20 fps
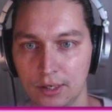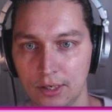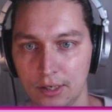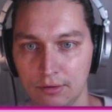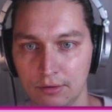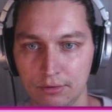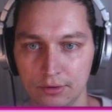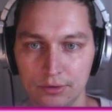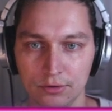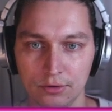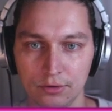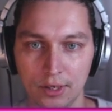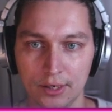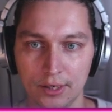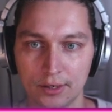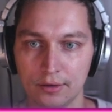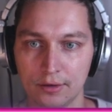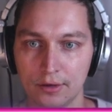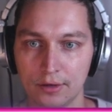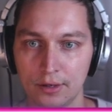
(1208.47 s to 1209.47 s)
if we do
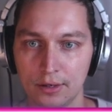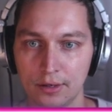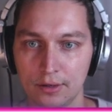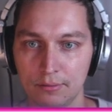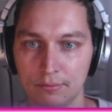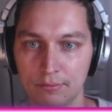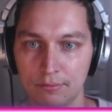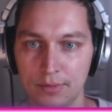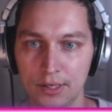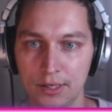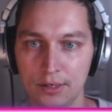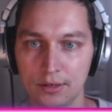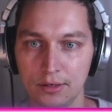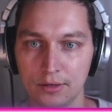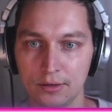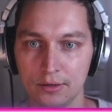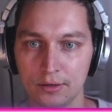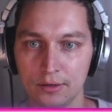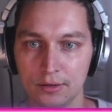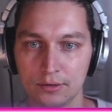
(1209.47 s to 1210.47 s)
like b
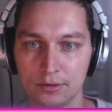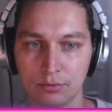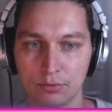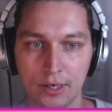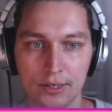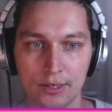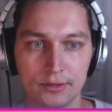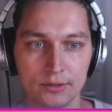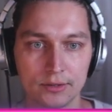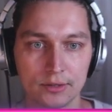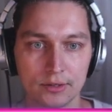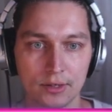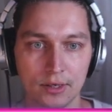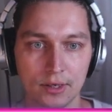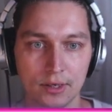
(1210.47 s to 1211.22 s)
twice,